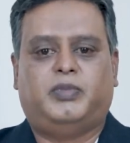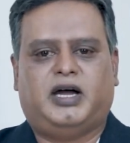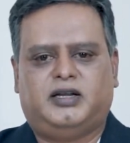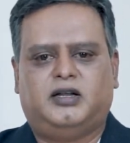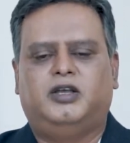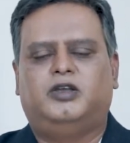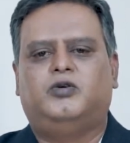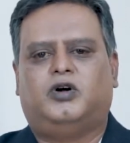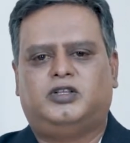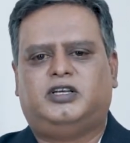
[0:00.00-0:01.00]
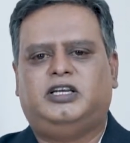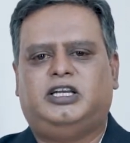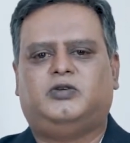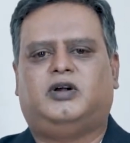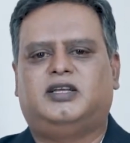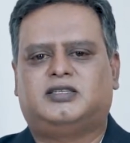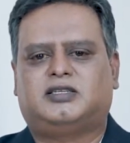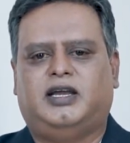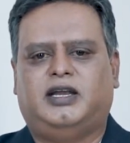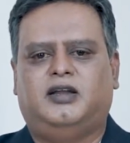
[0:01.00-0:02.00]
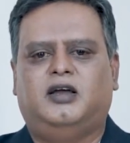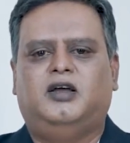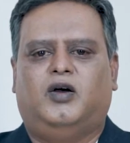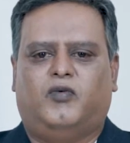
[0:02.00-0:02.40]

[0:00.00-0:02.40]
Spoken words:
but you also need to understand